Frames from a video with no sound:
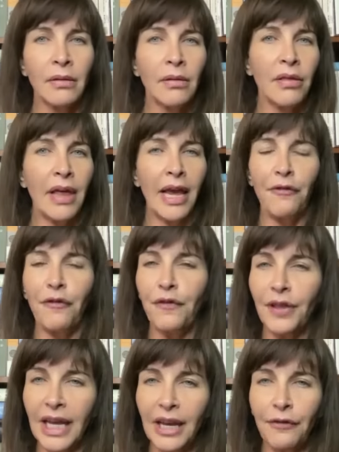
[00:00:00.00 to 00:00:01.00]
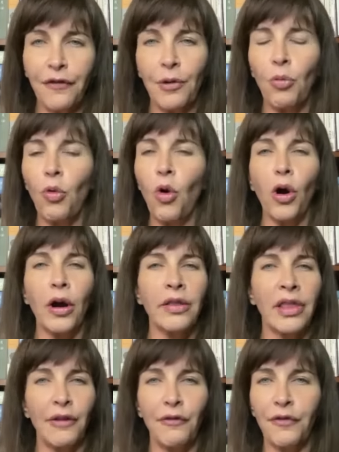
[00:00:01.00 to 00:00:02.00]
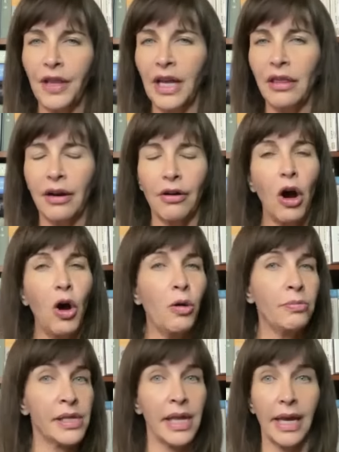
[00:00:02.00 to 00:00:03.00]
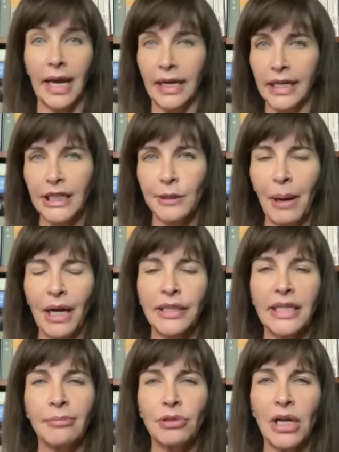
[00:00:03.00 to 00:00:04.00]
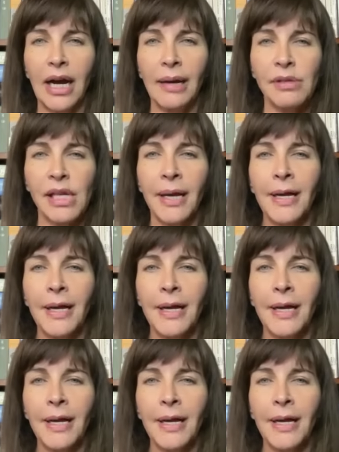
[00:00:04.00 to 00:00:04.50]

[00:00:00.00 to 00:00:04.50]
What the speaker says: They flee from war. They flee their homes. They get expelled sometimes.